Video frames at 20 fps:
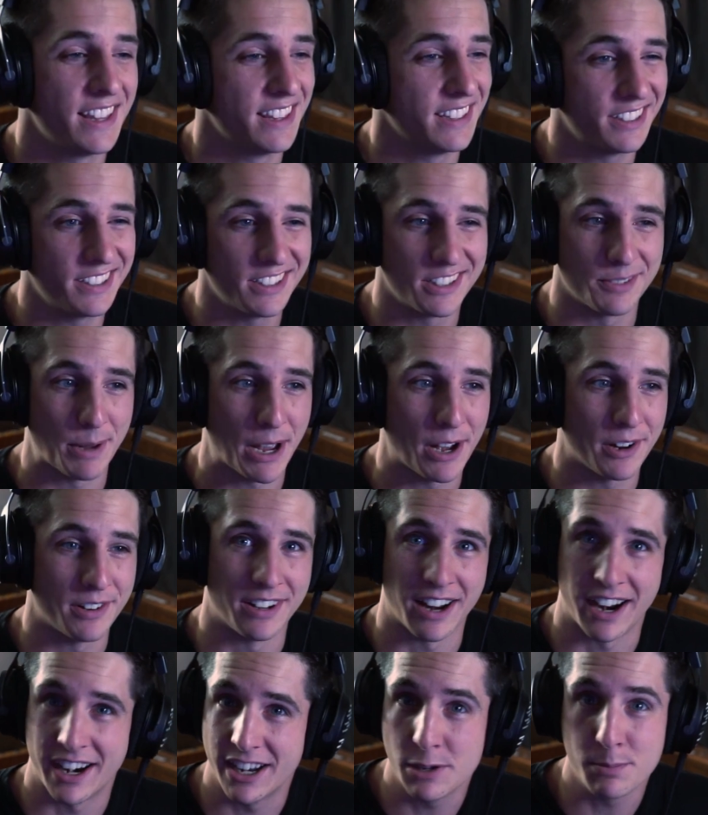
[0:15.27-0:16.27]
this is about
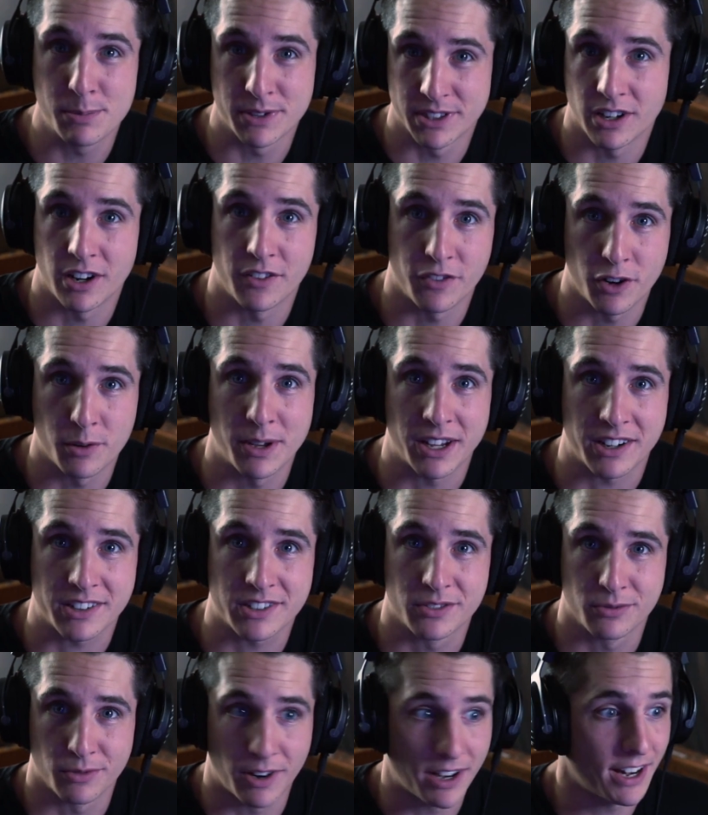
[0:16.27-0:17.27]
90% of our
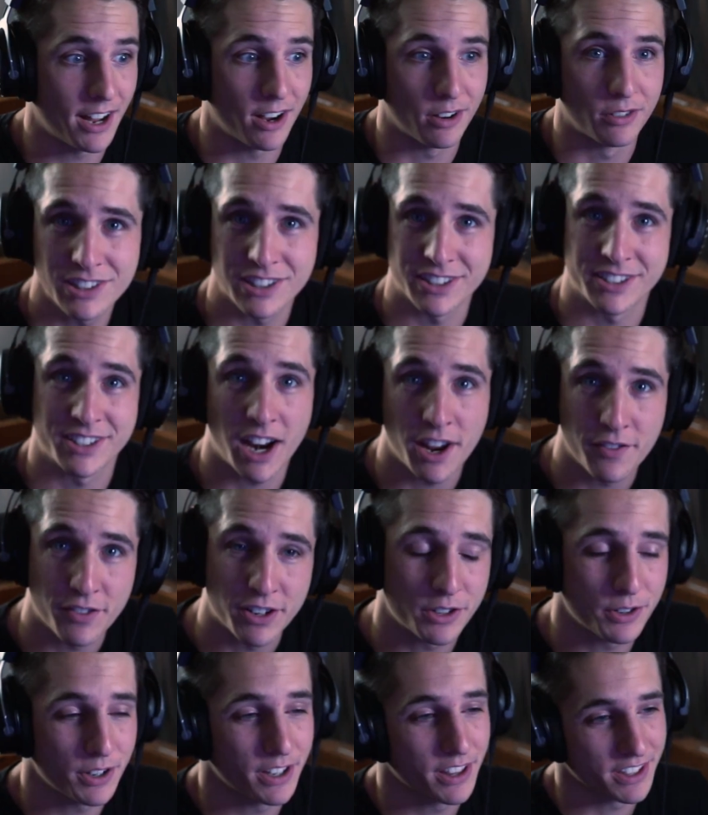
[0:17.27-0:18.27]
mix right now. So let's dive
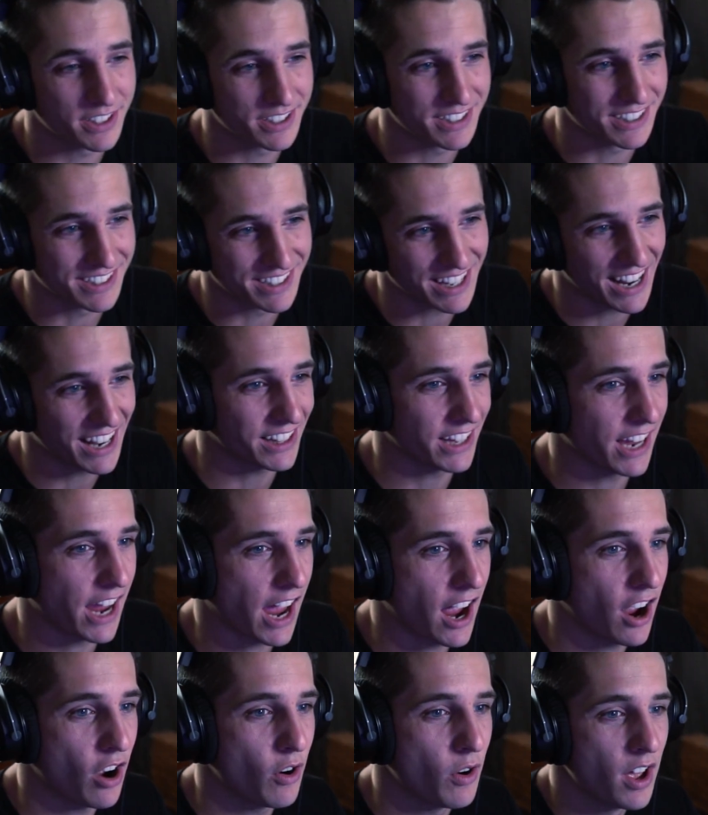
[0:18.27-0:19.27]
into it. This is exactly
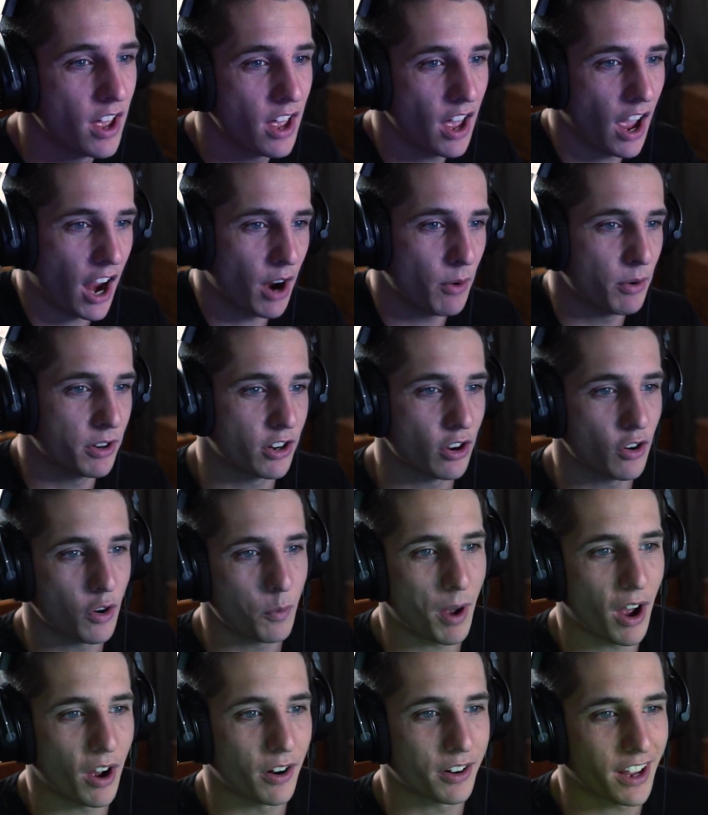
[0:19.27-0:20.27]
how I would go
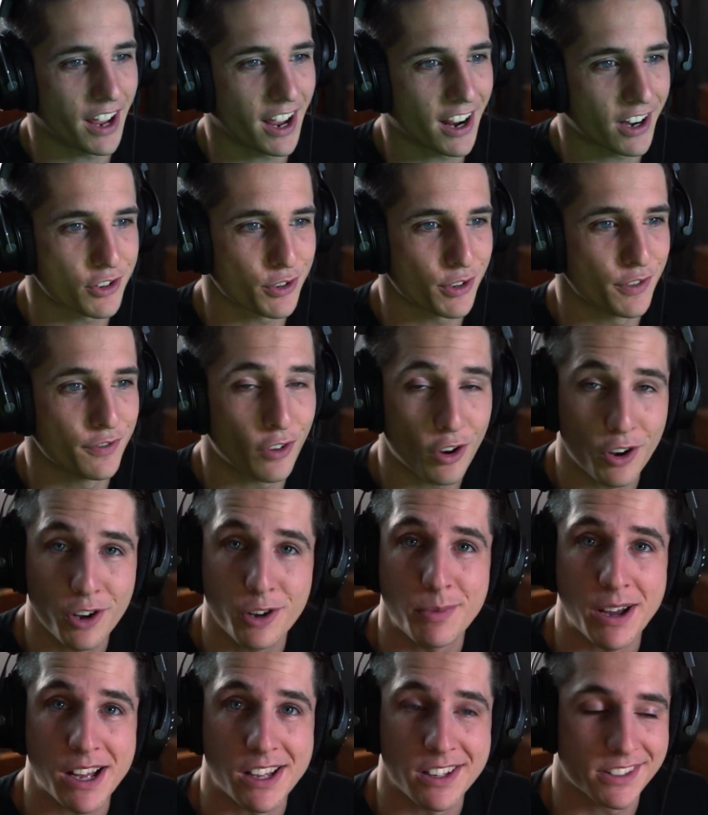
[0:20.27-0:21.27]
about actually
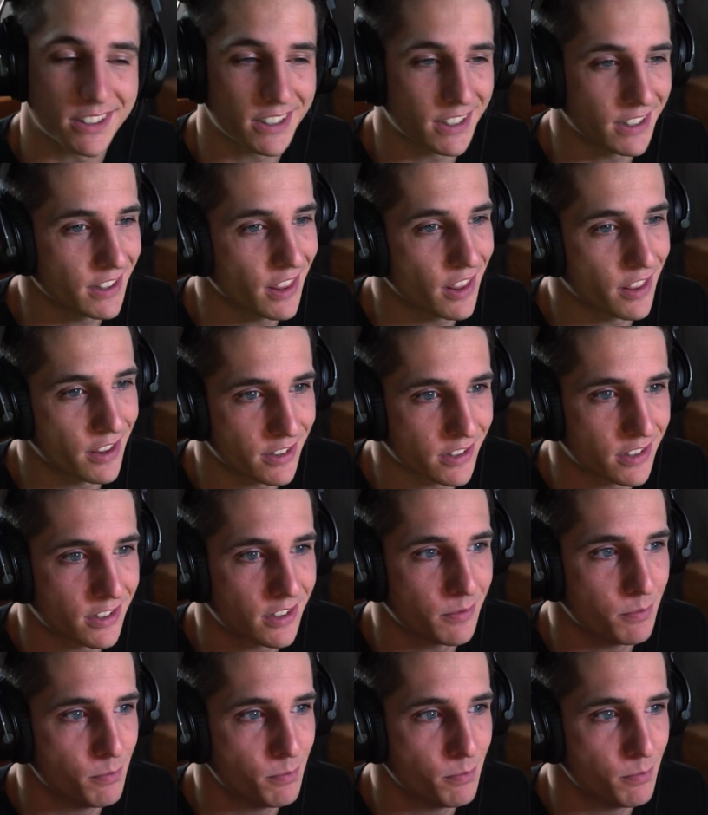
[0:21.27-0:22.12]
volume balancing this